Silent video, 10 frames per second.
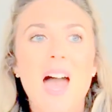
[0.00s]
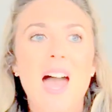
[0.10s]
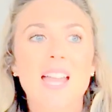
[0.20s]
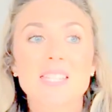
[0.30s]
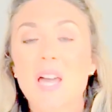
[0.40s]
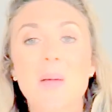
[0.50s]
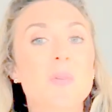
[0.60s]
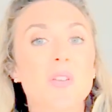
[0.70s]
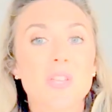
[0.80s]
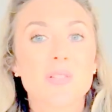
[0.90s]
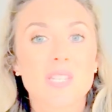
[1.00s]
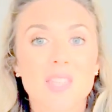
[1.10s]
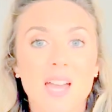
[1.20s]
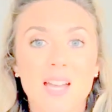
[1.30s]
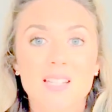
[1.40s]
And I'm not used to
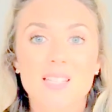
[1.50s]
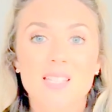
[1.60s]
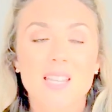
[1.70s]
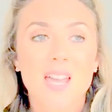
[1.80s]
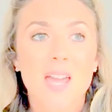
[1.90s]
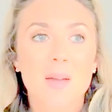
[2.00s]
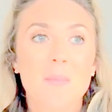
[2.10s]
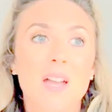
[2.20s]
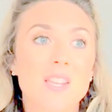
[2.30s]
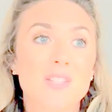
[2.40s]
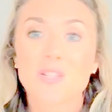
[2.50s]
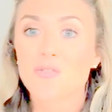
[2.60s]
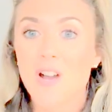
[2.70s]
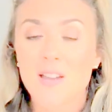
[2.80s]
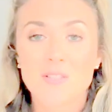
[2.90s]
that. I used to
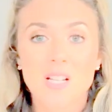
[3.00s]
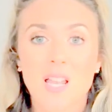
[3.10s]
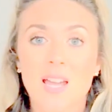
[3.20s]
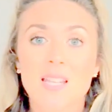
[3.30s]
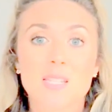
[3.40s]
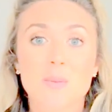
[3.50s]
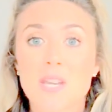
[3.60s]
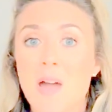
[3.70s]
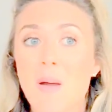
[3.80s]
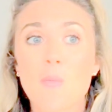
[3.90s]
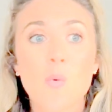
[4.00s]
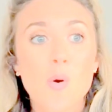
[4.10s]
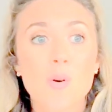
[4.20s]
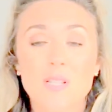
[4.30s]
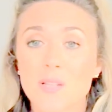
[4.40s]
drive to clients, but now I
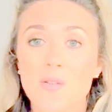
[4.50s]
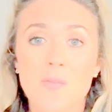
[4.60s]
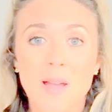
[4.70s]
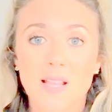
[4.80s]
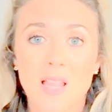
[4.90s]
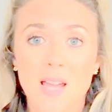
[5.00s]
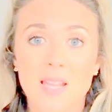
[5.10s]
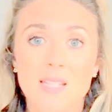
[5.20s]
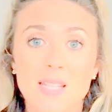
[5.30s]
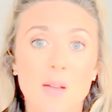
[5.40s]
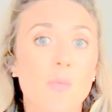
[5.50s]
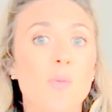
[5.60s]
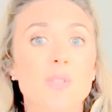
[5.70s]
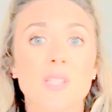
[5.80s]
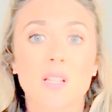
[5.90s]
walk to all my clients, I
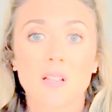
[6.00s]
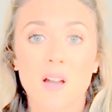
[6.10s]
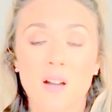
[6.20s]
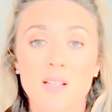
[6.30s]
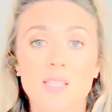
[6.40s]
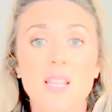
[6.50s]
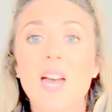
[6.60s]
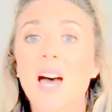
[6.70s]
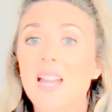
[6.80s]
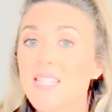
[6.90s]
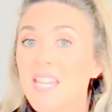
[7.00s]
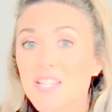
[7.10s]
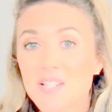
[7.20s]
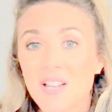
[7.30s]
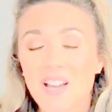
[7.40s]
walk to the class, I
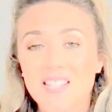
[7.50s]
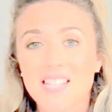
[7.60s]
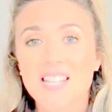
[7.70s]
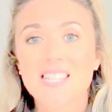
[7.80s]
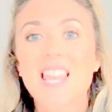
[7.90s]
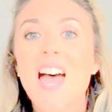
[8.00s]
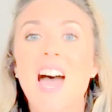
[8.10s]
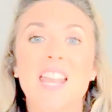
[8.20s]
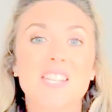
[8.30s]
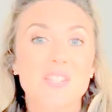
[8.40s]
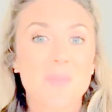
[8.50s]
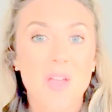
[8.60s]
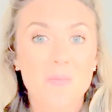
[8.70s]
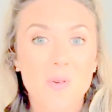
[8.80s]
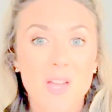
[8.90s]
teach classes, and I do
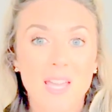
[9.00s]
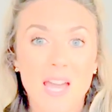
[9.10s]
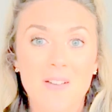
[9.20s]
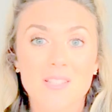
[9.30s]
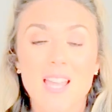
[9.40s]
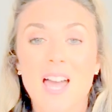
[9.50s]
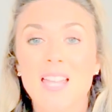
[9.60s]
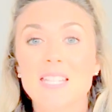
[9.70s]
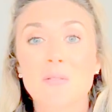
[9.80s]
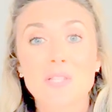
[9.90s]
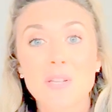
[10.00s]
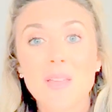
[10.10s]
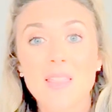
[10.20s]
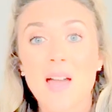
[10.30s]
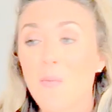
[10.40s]
my own workouts. And I was
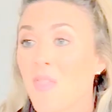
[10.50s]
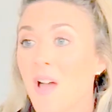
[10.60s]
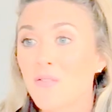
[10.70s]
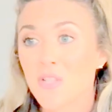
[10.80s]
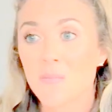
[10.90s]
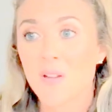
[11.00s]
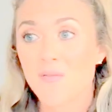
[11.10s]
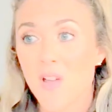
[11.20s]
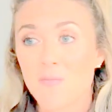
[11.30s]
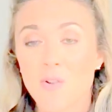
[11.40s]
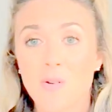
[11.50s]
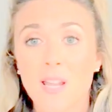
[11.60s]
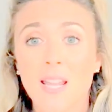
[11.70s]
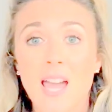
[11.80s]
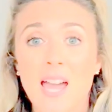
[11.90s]
doing that without doing my foam
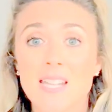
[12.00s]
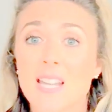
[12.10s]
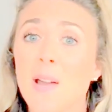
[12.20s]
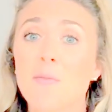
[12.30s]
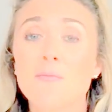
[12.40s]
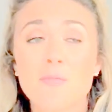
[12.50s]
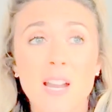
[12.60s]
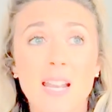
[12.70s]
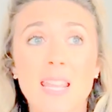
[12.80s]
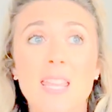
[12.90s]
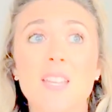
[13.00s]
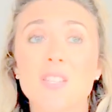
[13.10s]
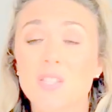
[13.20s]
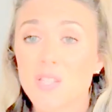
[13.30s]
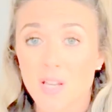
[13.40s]
rolling, and I really
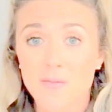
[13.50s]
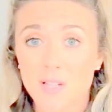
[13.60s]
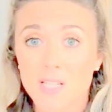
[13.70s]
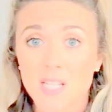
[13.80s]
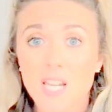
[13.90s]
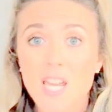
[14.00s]
suffered.